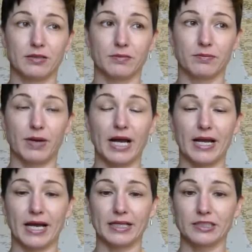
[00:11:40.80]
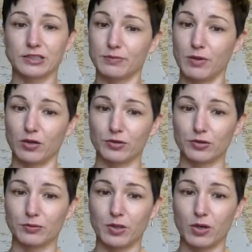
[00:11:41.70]
by adding small
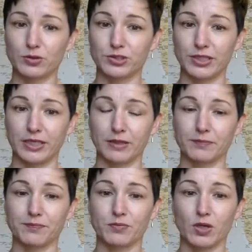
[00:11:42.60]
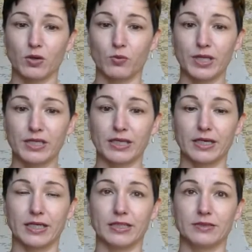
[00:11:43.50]
group coaching, we
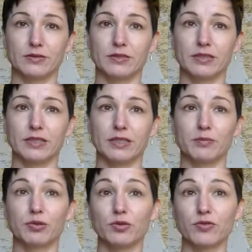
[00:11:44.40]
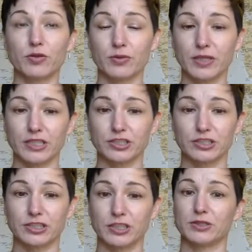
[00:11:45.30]
can improve the
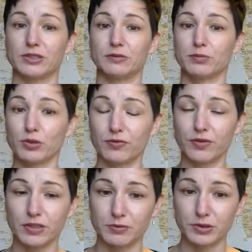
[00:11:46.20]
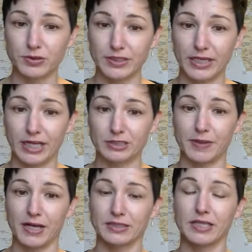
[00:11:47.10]
relationships, improve the community
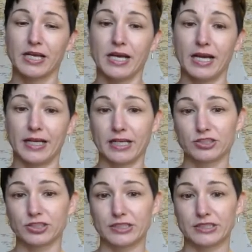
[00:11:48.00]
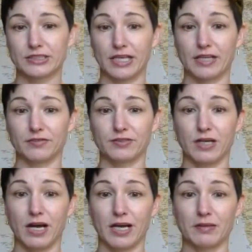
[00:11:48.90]
aspect, and actually save
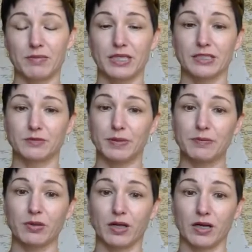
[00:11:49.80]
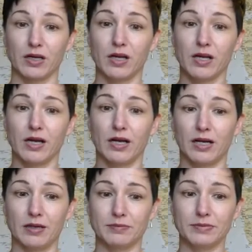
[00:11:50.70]
time because people are
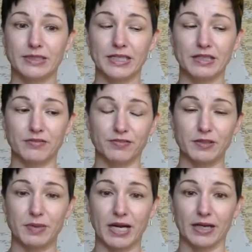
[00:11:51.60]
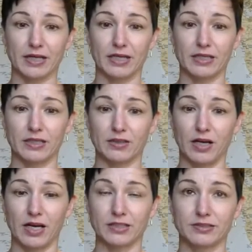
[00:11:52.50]
getting feedback in a
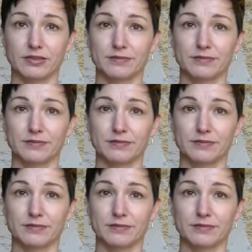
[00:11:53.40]
lot